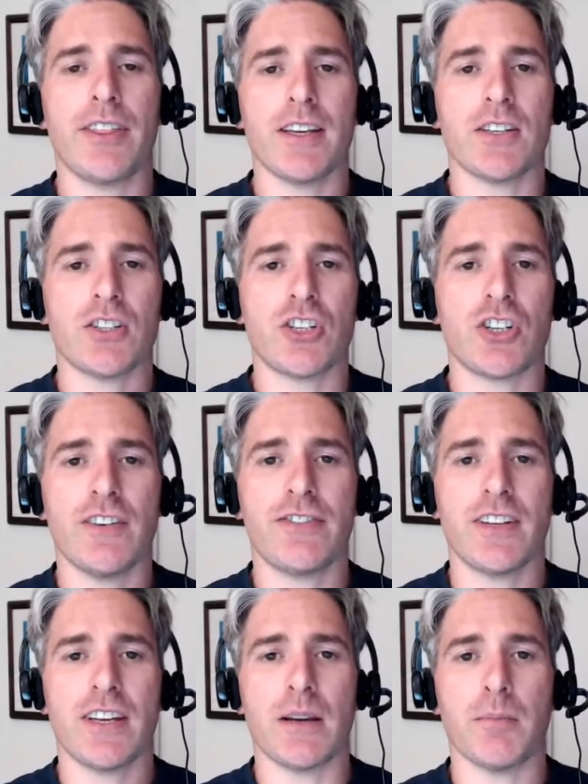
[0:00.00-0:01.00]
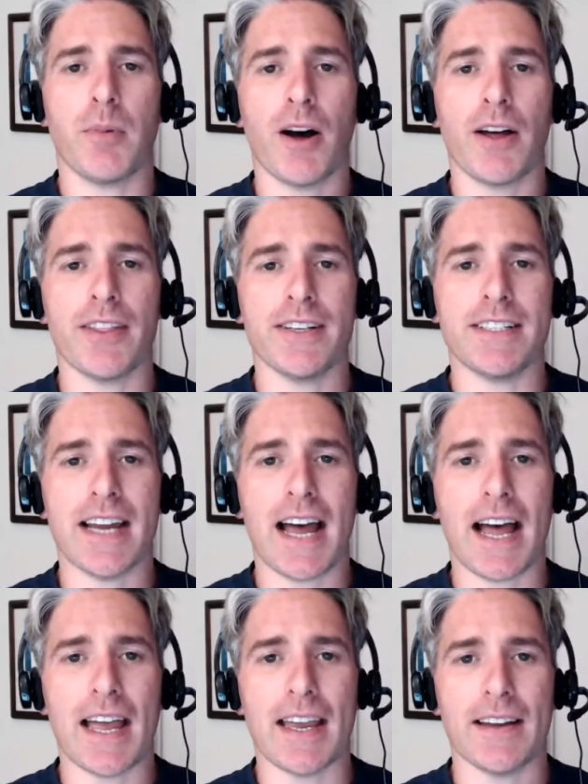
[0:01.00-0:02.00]
Everything's shifting by
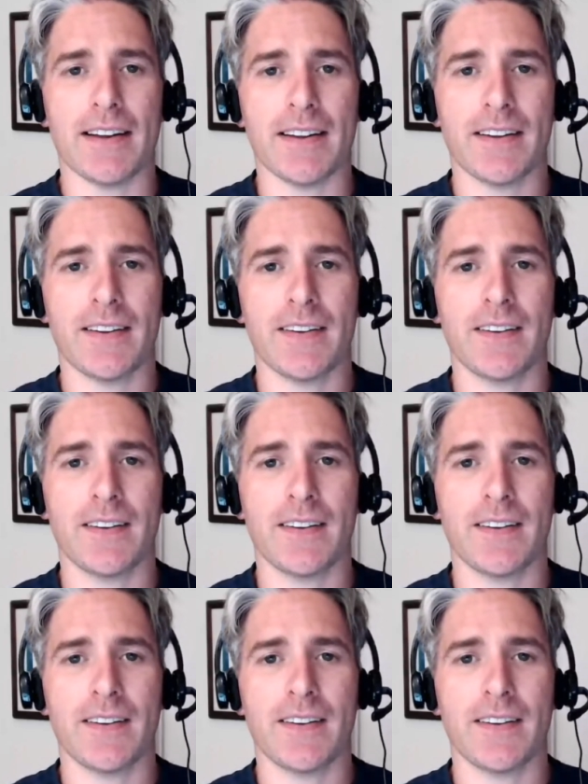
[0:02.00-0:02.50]
the day.